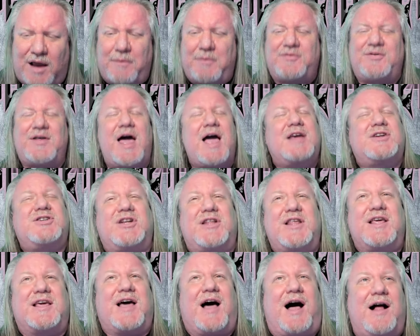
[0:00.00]

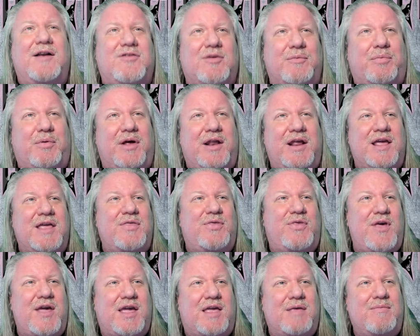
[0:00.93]
actually contemplating and
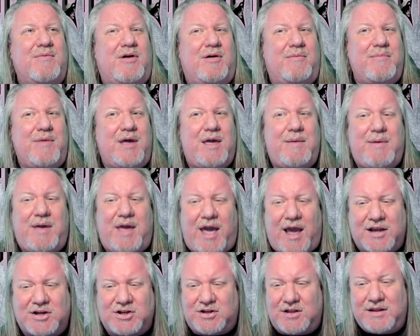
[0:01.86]
thinking, well, maybe
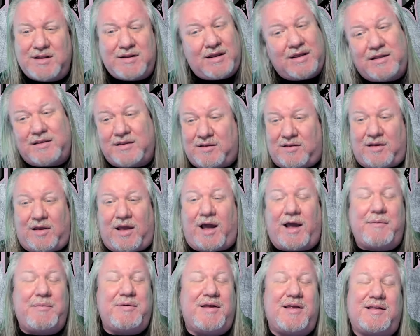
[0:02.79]
actually,
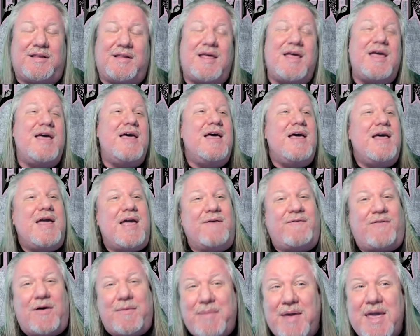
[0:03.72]

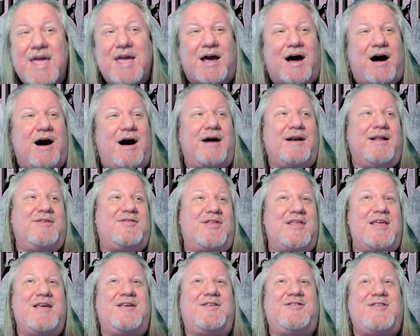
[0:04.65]
if I'm being honest,
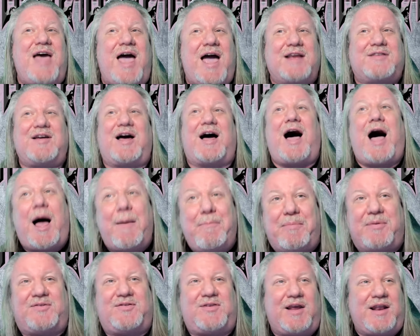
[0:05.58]
the exact
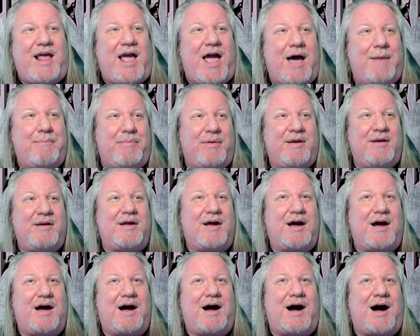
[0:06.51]
opposite happened.
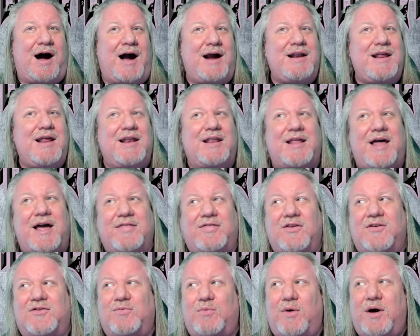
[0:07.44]
I didn't like
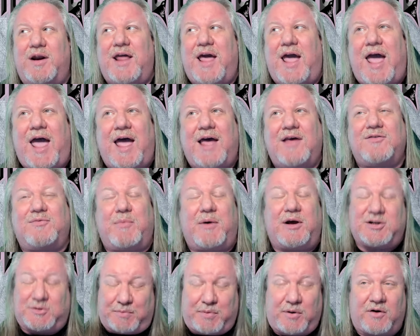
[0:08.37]
this one as
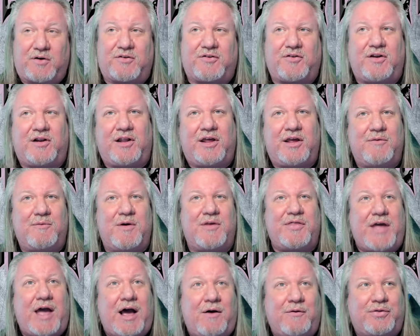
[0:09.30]
much personally
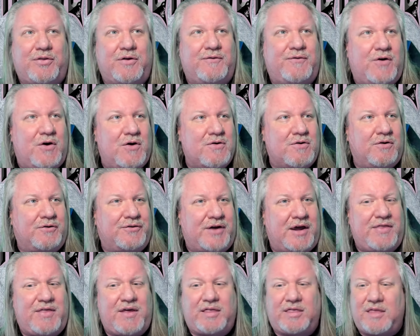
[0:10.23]
without the vocals.
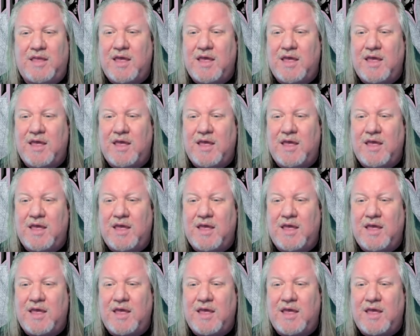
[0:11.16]
I think